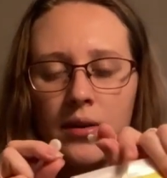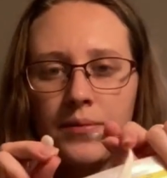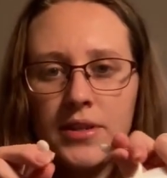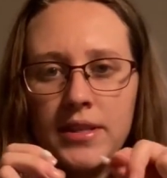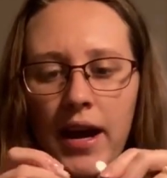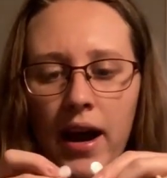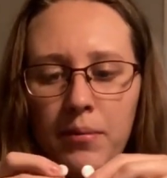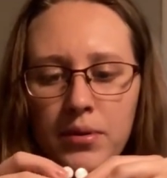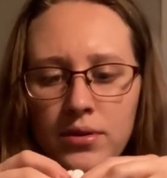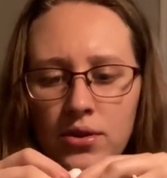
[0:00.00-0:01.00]
Snap,
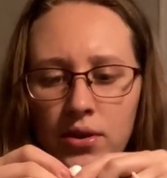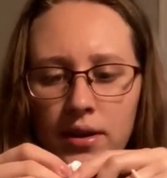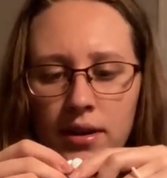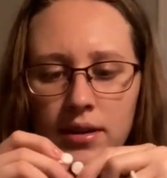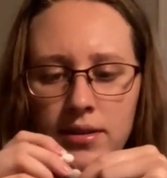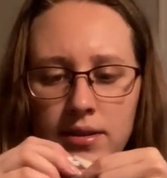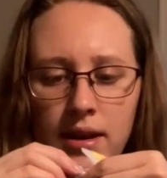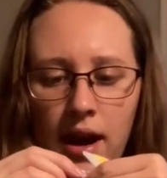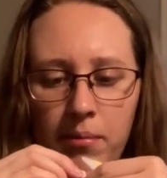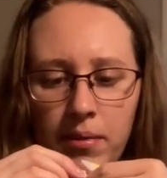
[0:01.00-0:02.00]
so you could
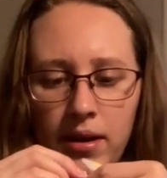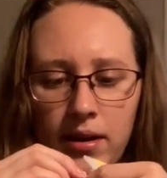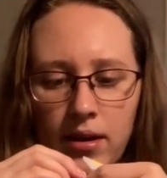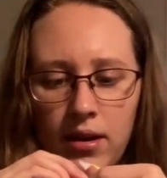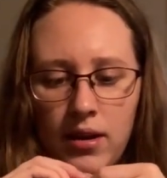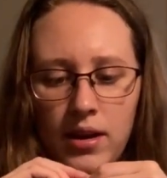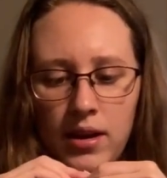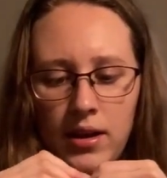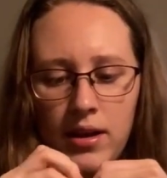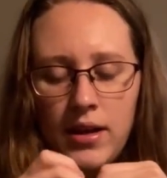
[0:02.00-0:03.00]
snap it
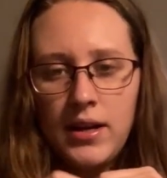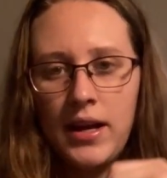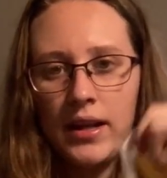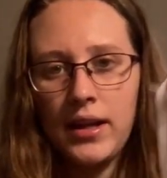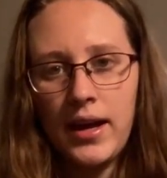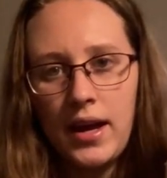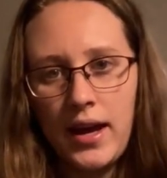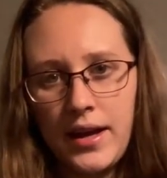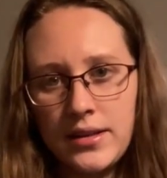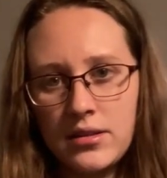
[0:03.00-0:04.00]
and like
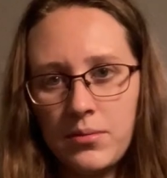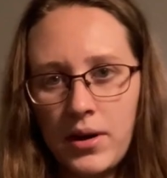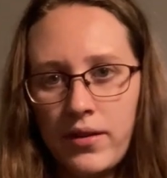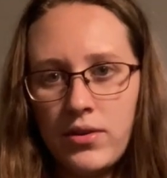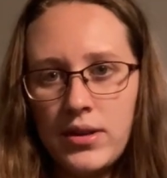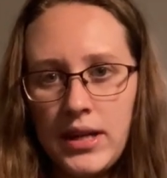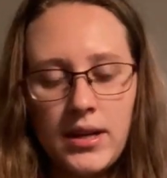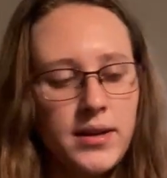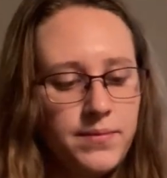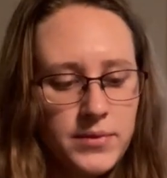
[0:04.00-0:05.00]
hang it somewhere if you need
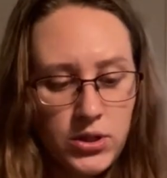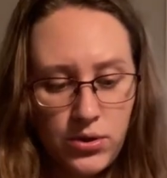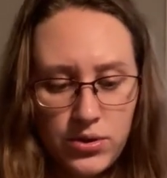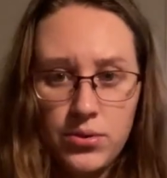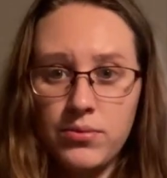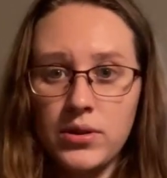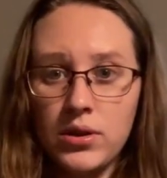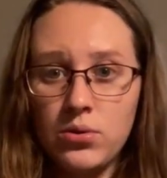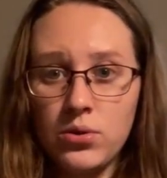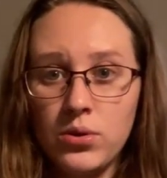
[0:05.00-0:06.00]
it. So those are really
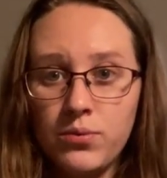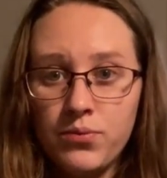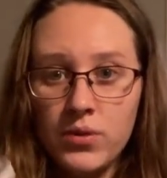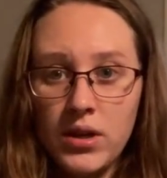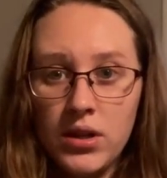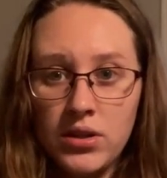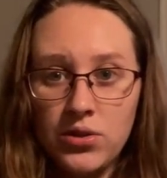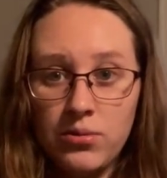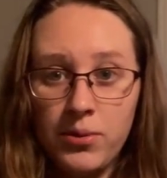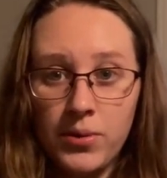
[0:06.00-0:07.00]
cool.
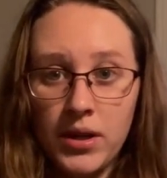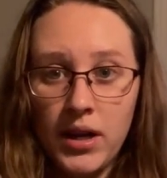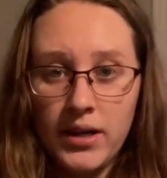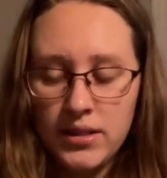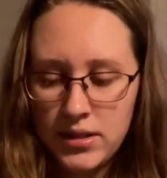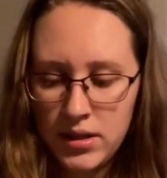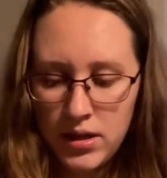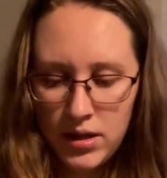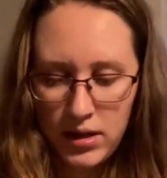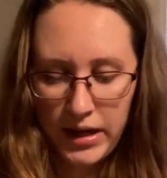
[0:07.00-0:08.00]
This would be really nice.
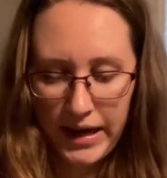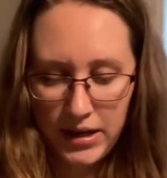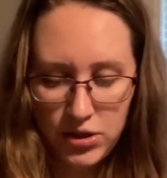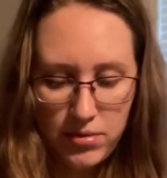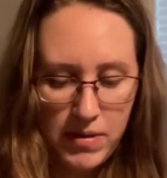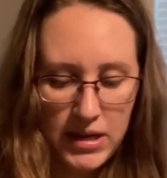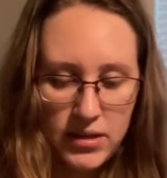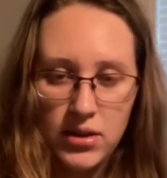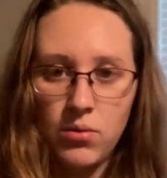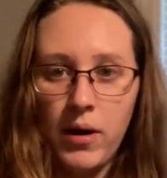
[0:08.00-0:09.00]
And it should be
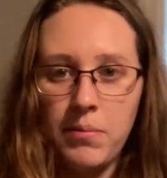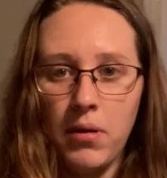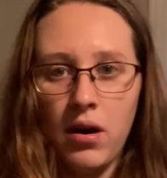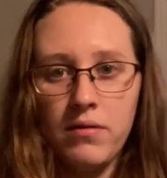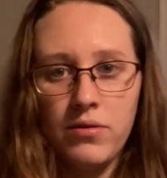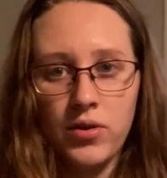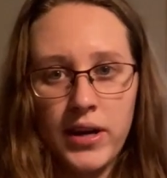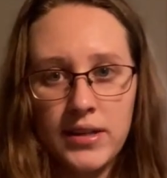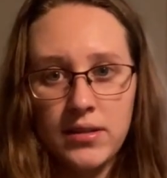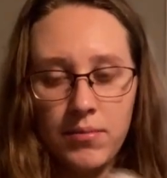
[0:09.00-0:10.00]
easy to wipe off if you
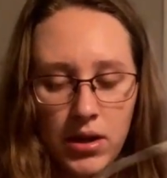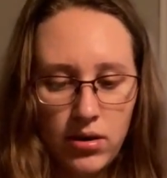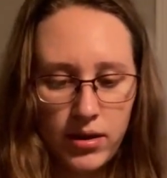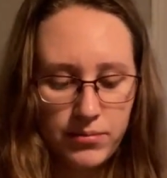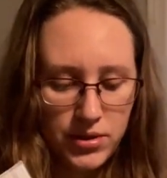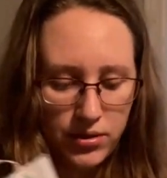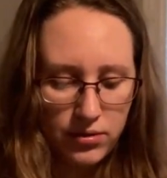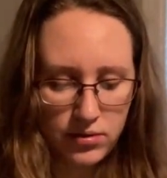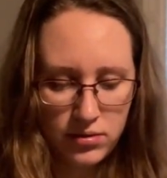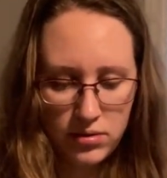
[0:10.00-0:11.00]
get something on them too.
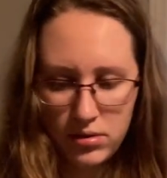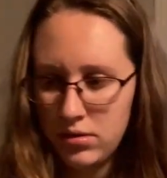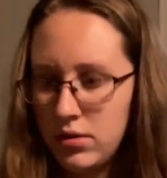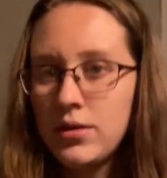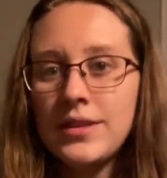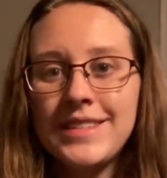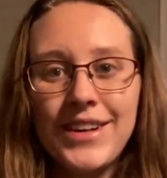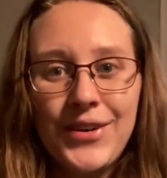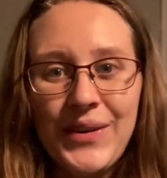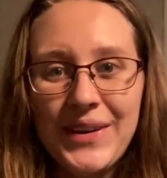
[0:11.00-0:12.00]
Cool.